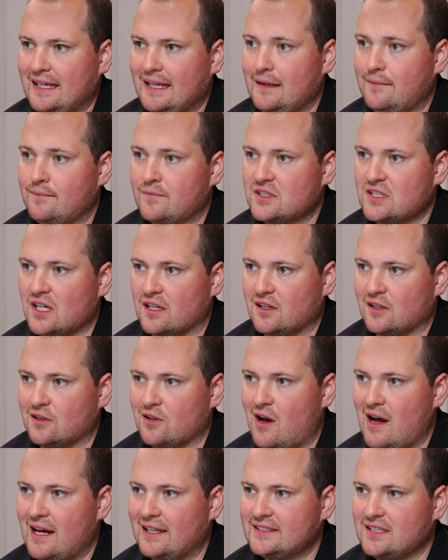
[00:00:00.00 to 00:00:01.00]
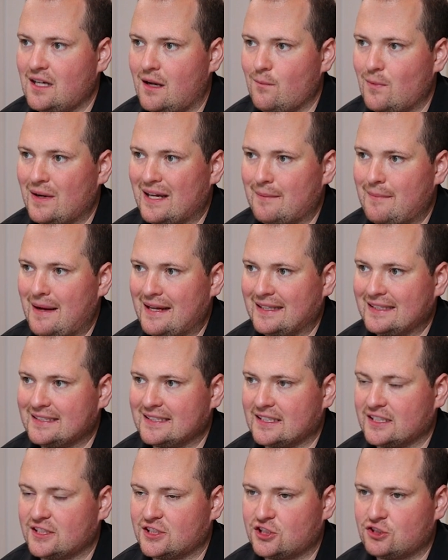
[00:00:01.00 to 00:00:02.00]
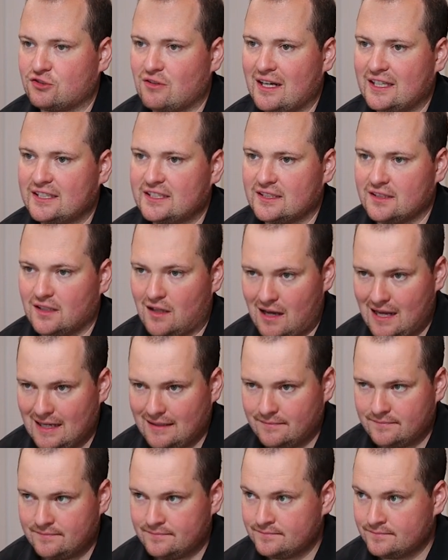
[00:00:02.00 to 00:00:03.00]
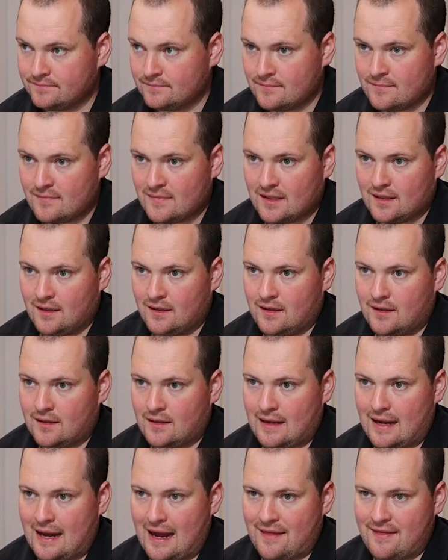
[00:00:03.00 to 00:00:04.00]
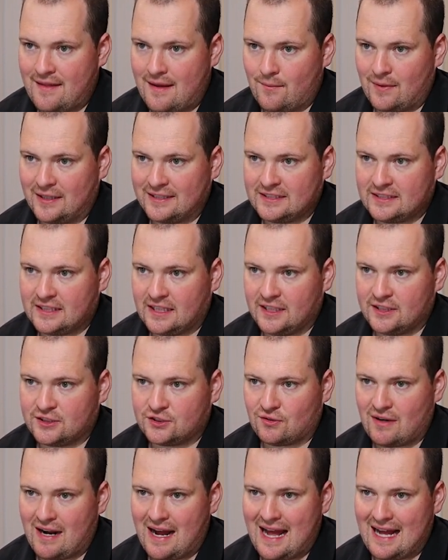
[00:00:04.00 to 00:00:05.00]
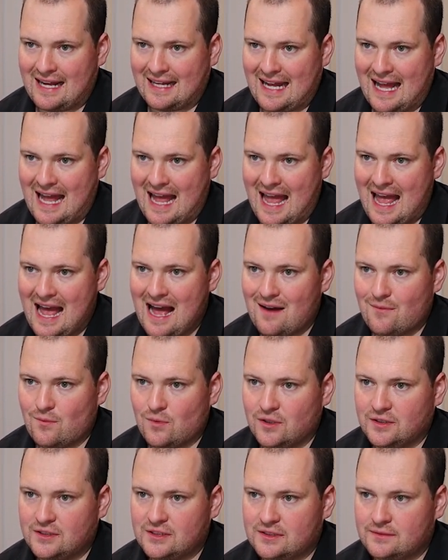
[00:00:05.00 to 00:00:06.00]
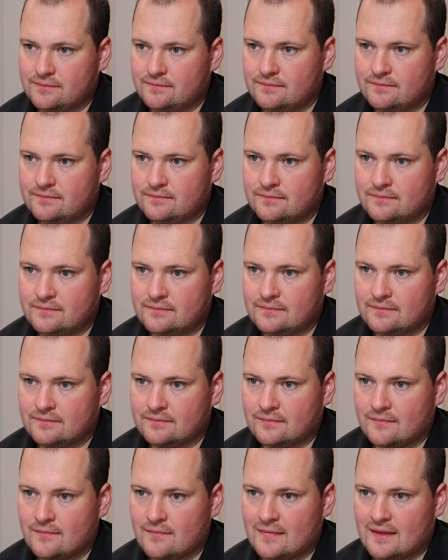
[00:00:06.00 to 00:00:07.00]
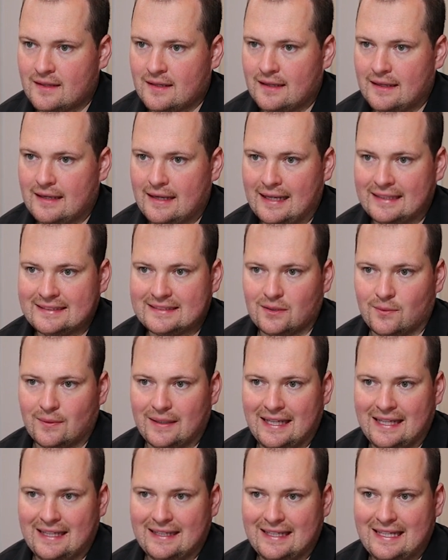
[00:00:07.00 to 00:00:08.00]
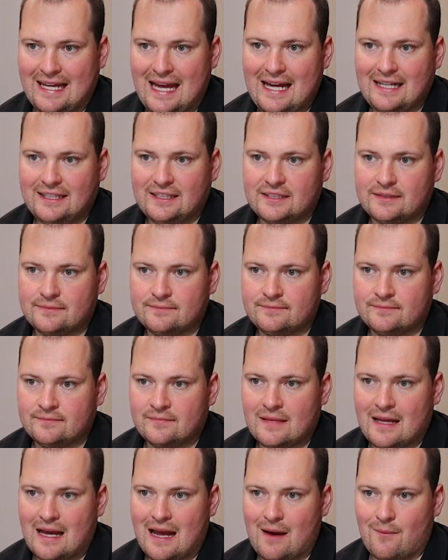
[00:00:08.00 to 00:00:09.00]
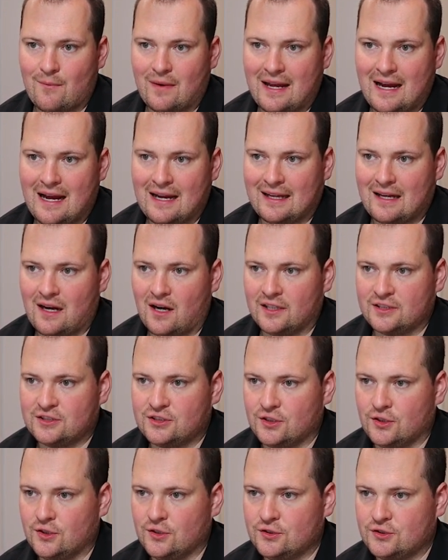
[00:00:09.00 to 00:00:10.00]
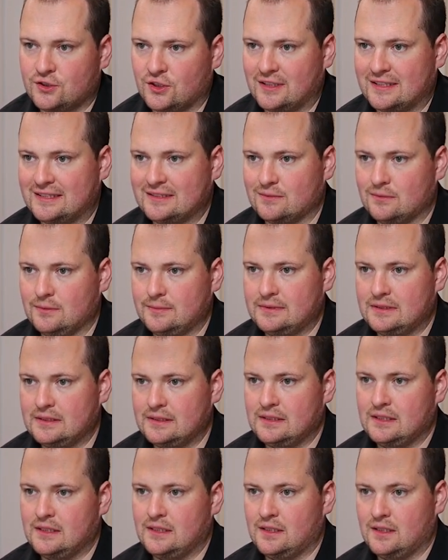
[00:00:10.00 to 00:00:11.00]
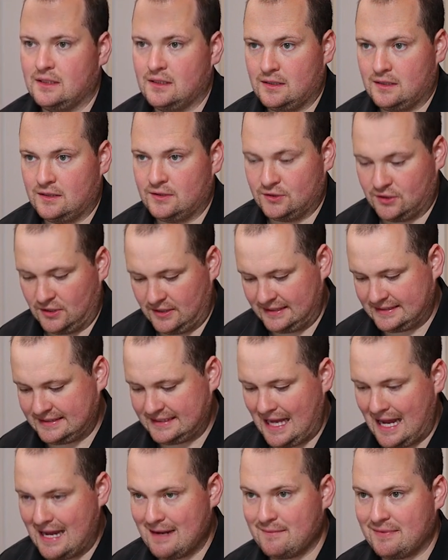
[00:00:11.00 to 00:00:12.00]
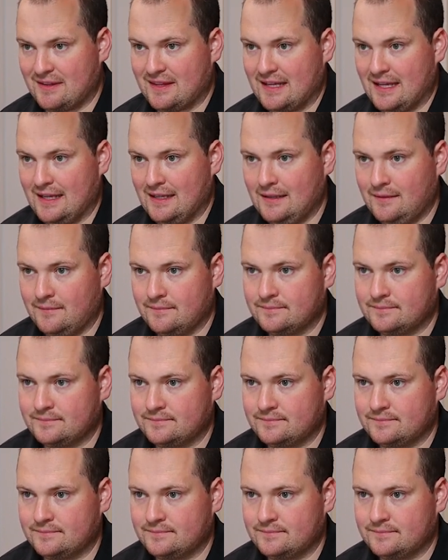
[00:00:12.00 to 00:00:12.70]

here, so the line type, we're going to make this a construction line. And then we're just going to drag outwards until we hit the edge. And we are going to do this, do the same thing